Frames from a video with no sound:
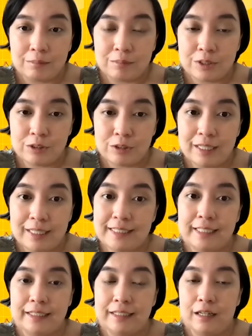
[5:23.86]
So that's
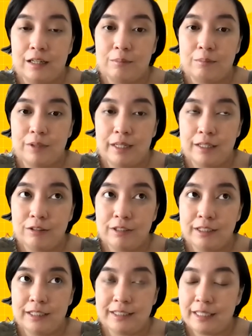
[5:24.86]
it. I don't
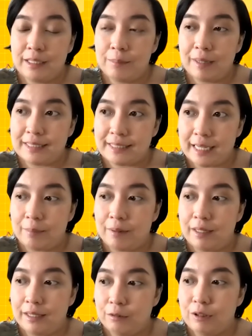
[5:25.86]
think there's any best time.
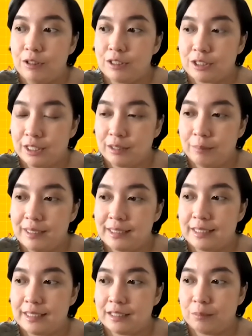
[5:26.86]
I think when you start a
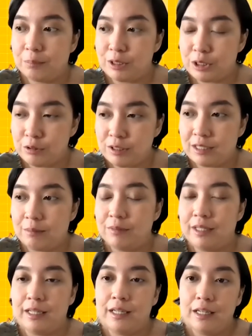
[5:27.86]
business and pursue
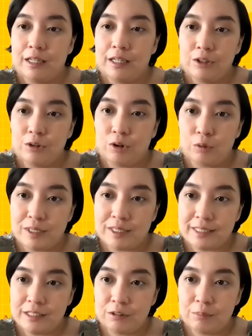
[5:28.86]
something, you
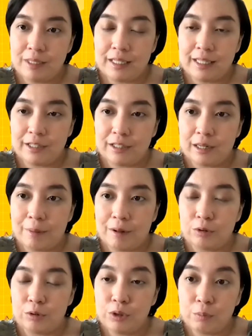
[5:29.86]
always need to be clear
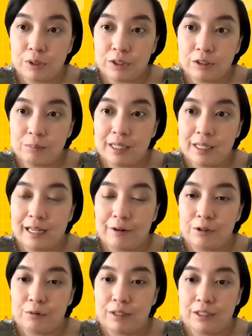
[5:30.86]
about who you want to be and how
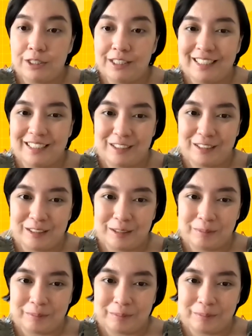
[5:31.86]
you want to treat others.